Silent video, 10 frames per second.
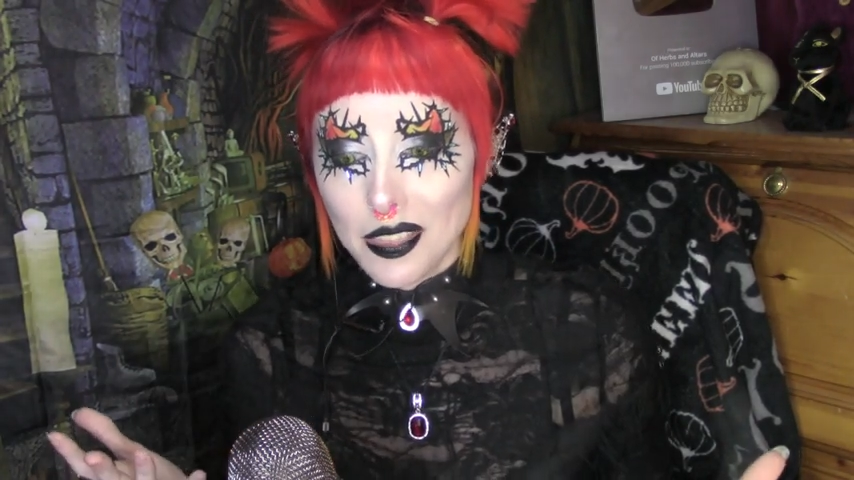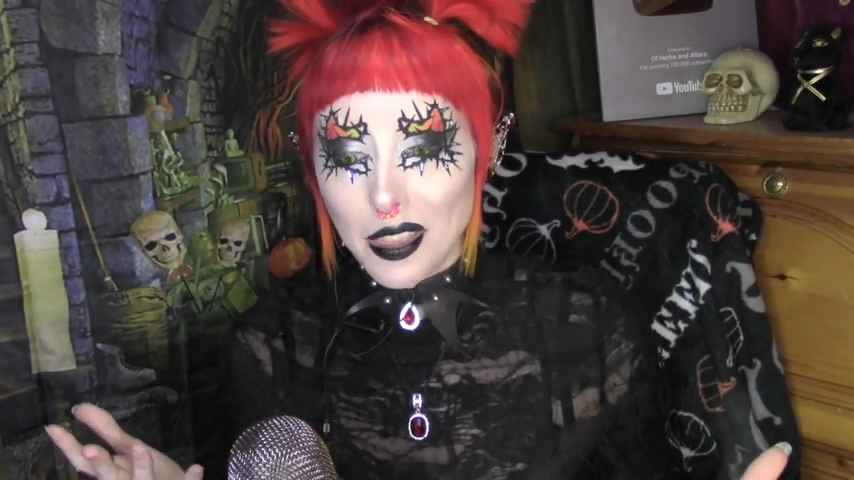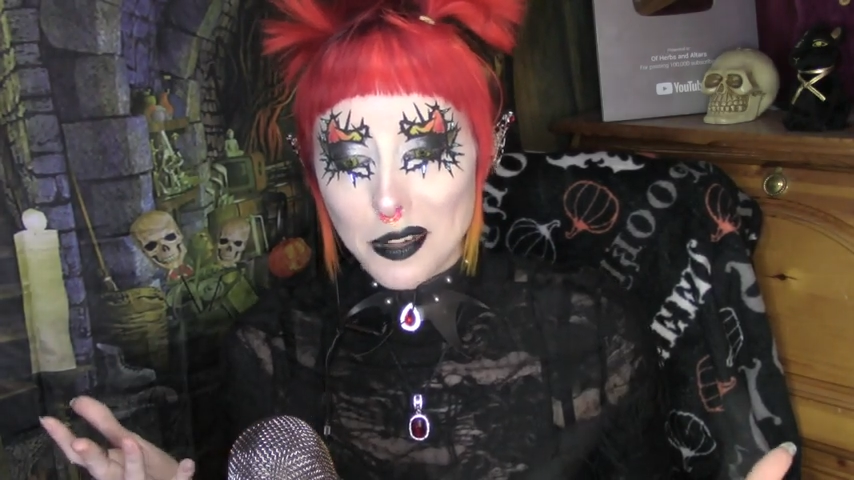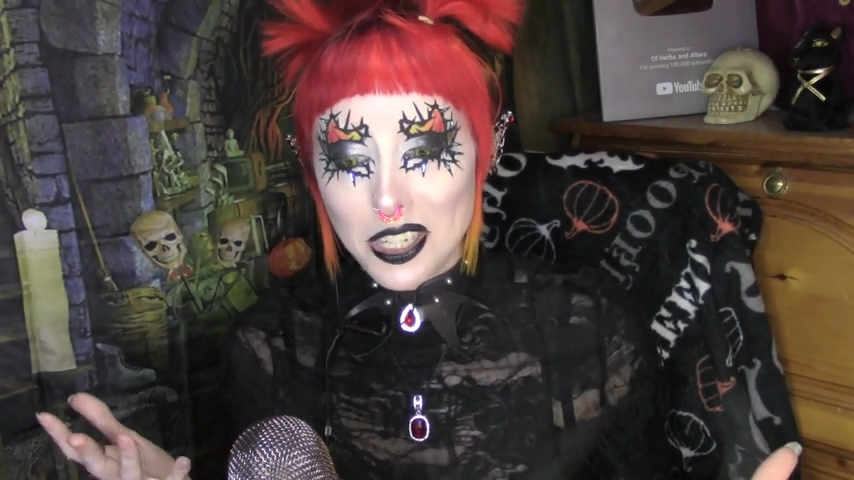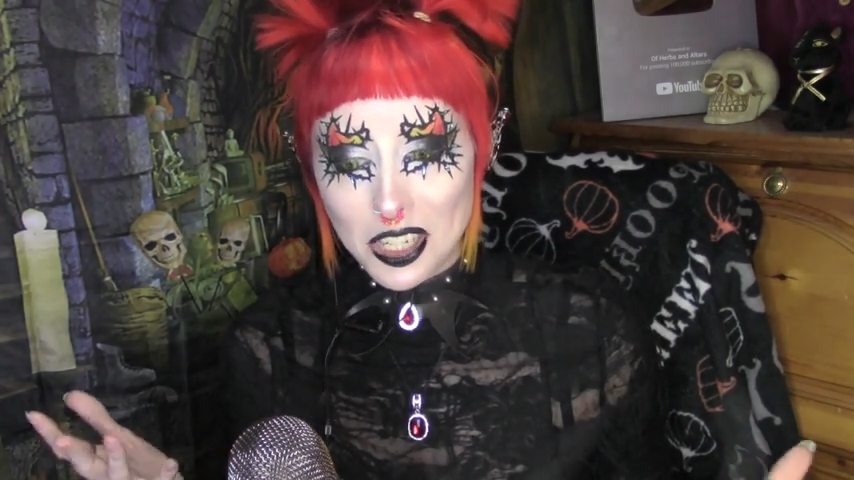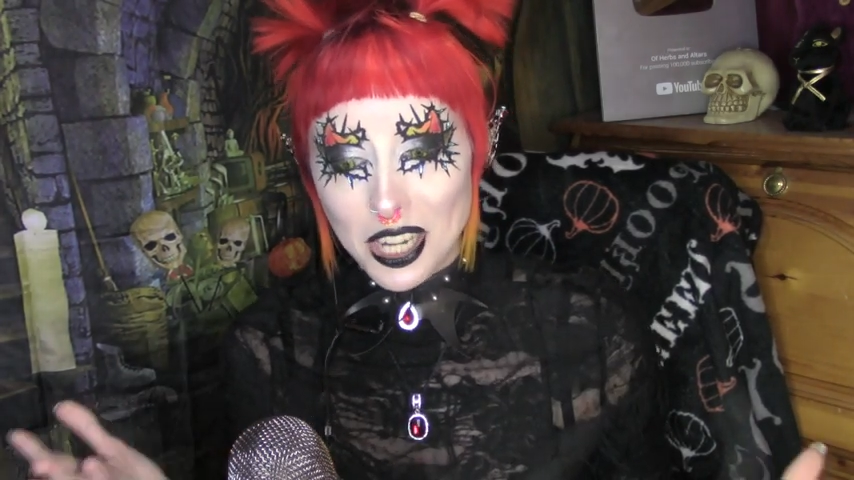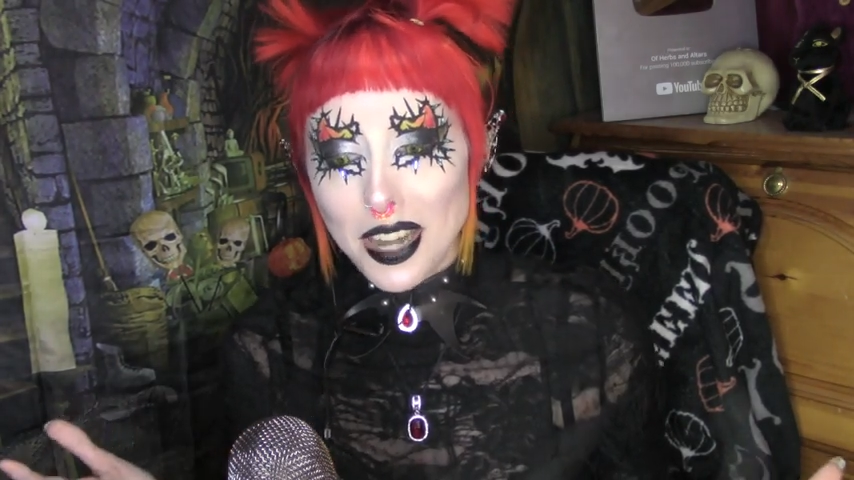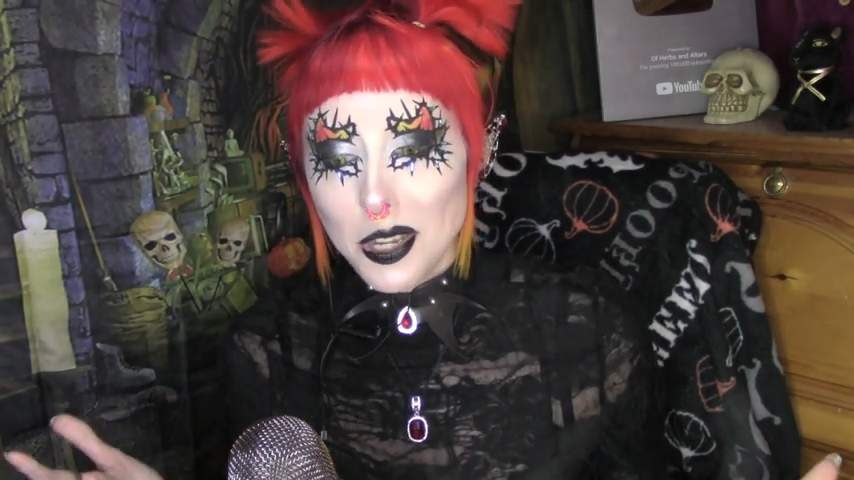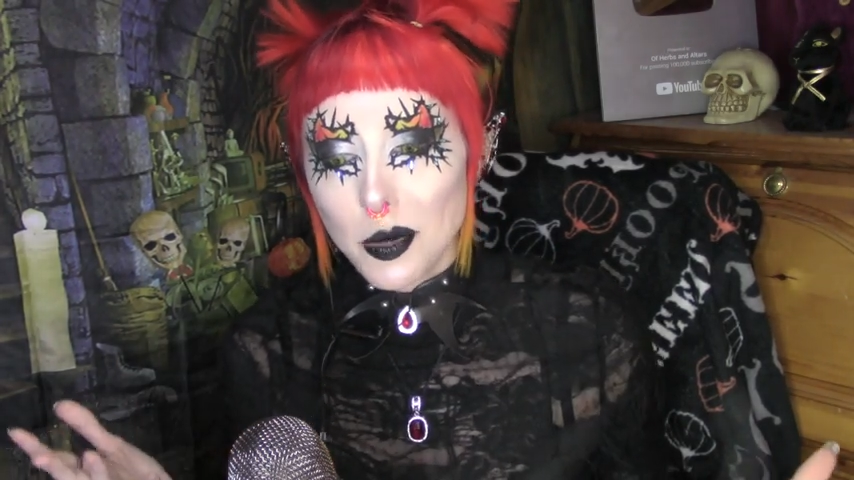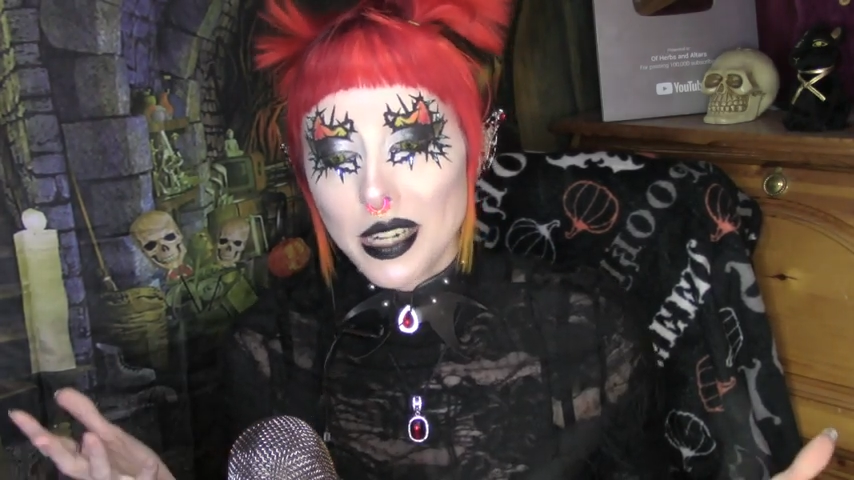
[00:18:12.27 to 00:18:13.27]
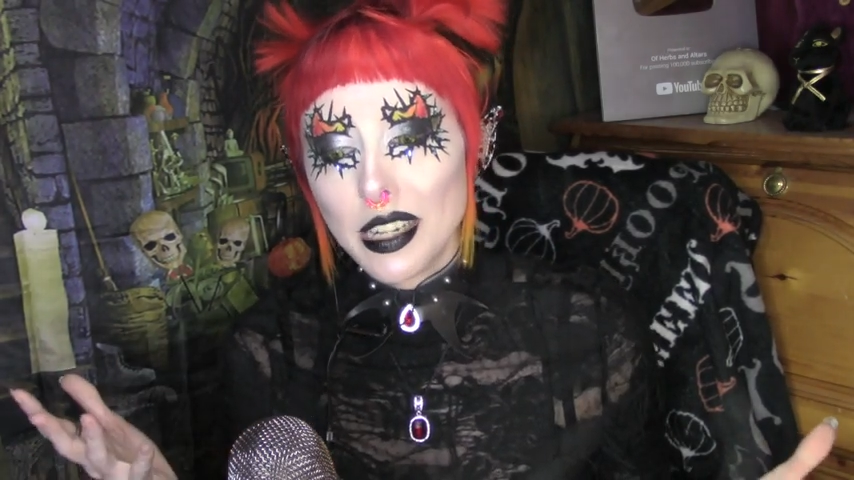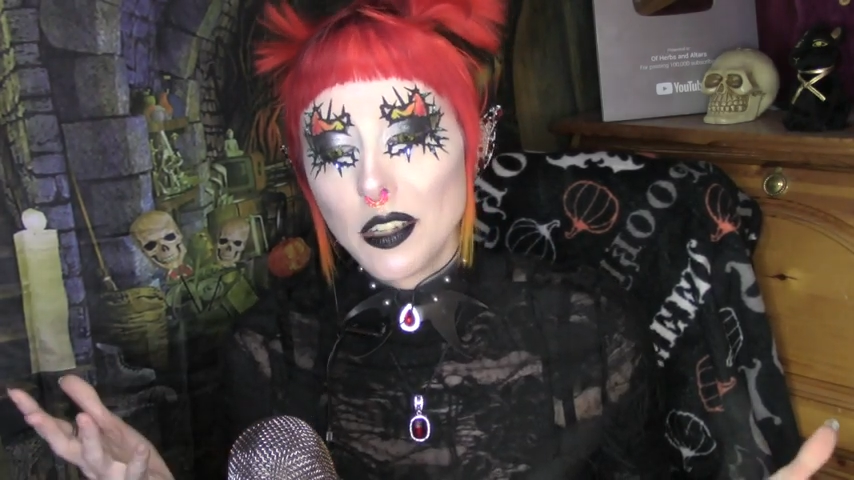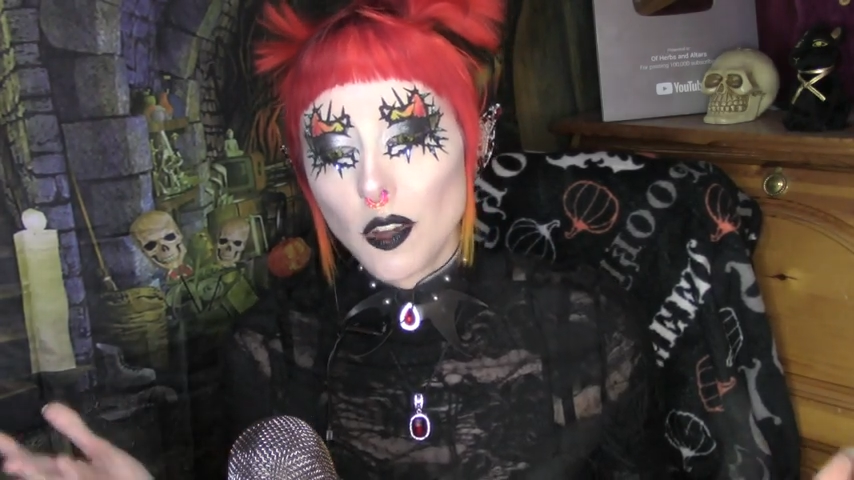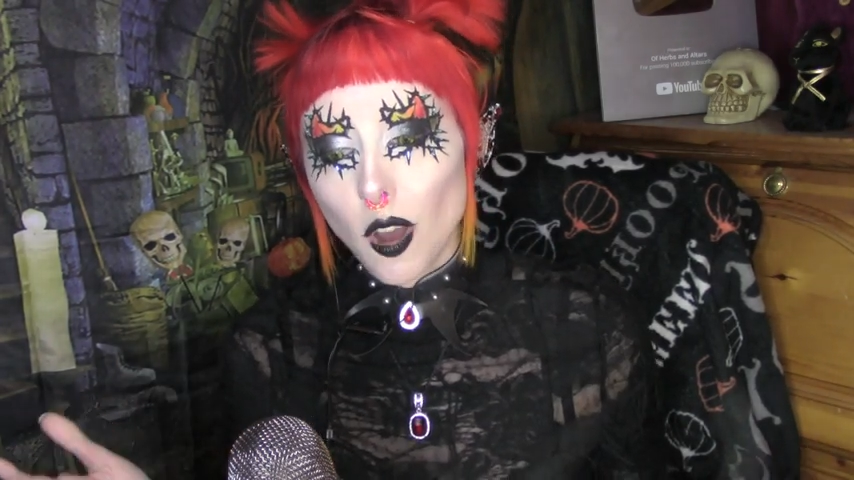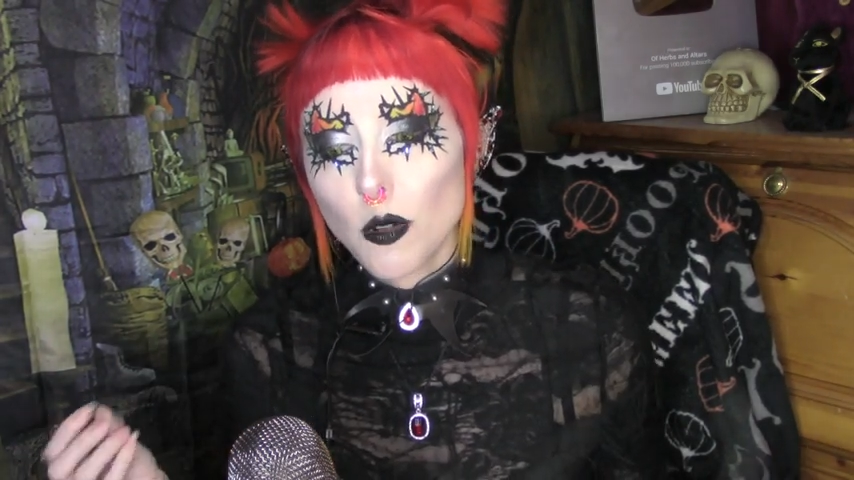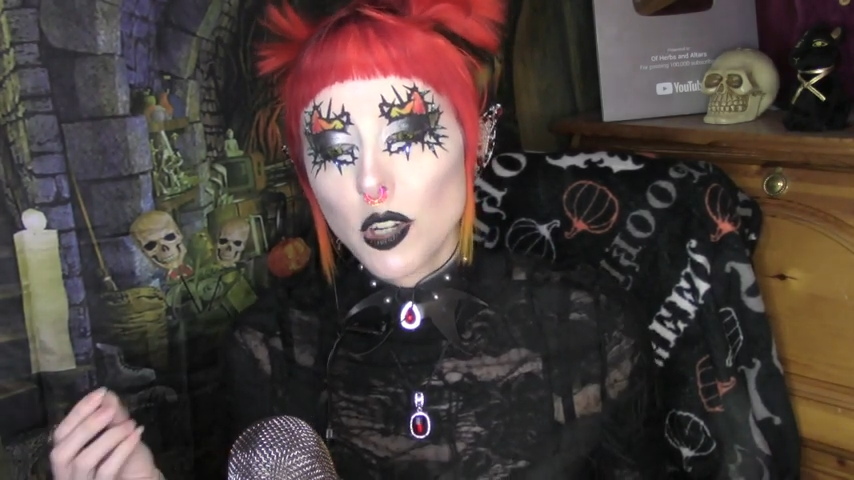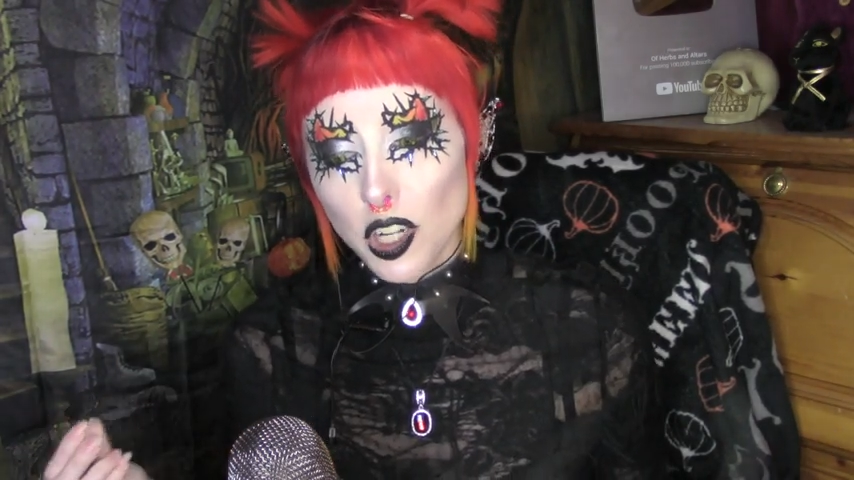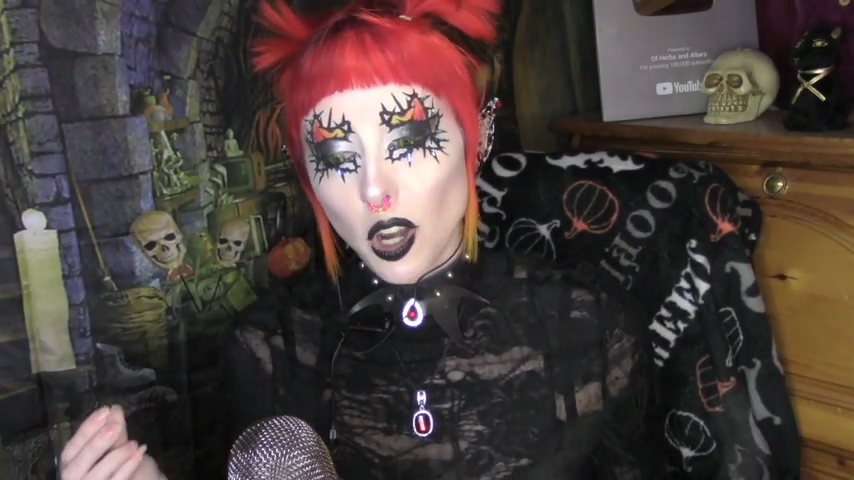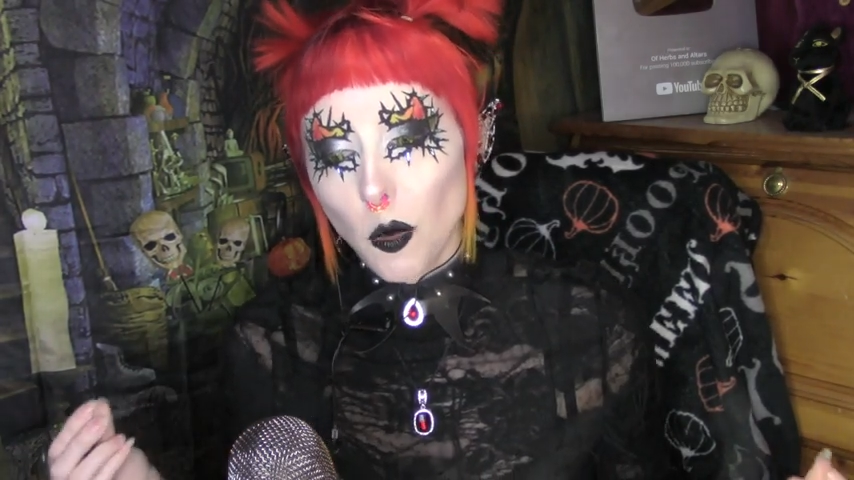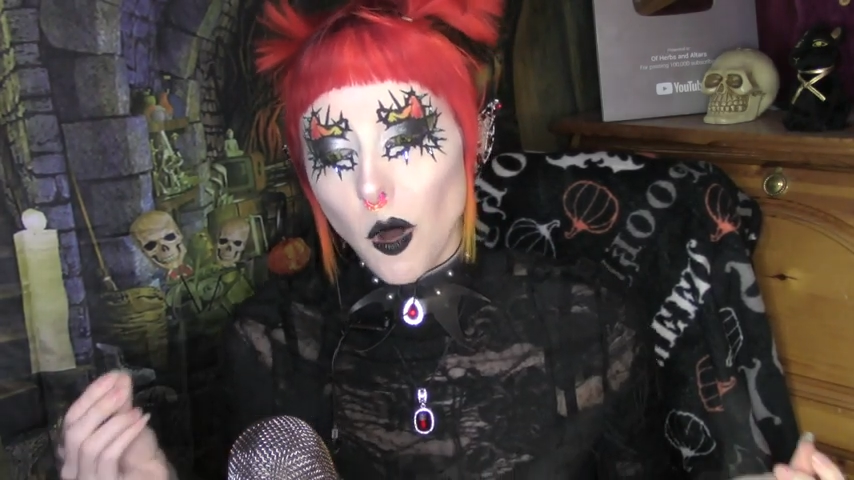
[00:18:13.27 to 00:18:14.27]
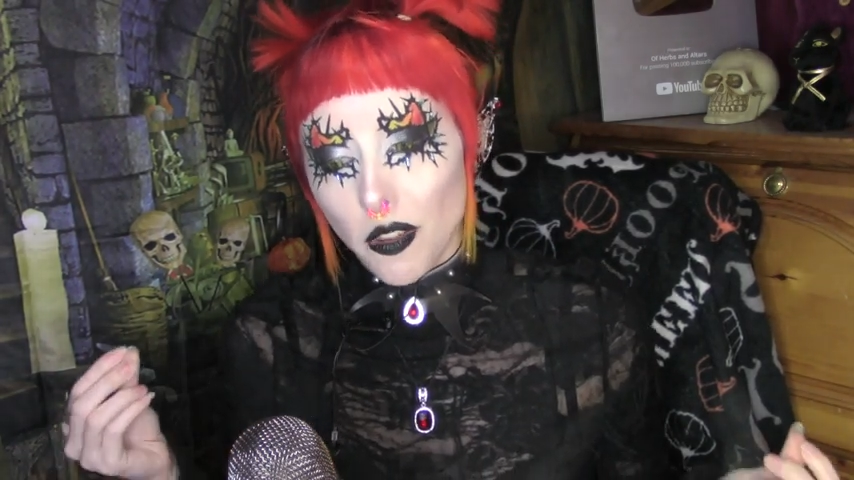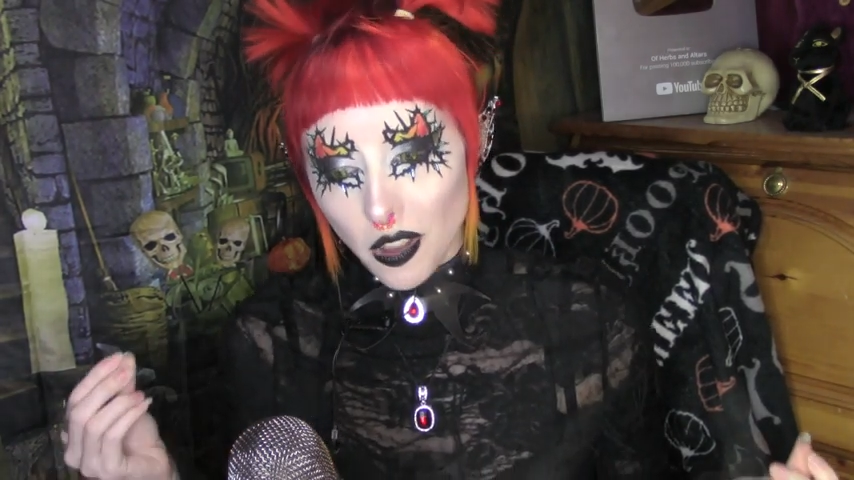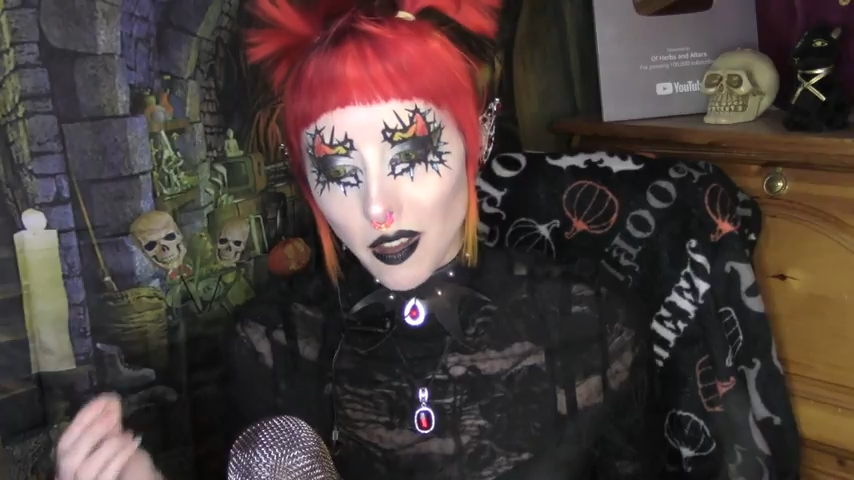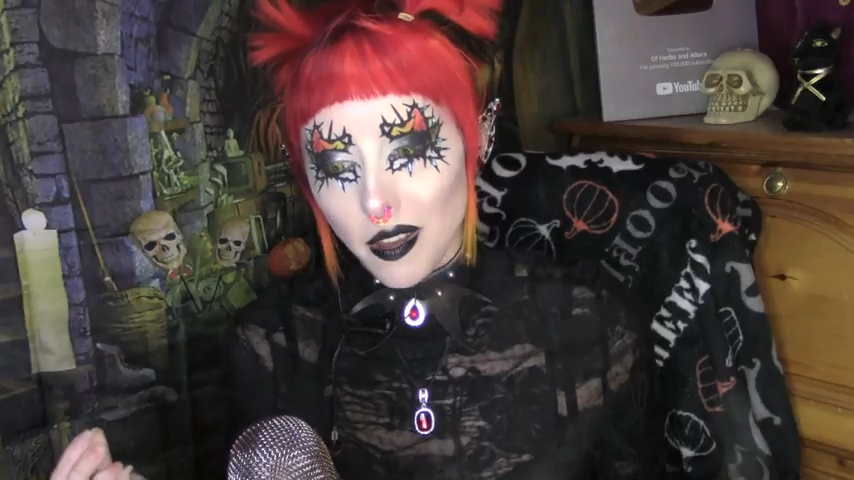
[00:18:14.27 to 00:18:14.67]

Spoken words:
There is genuinely no show on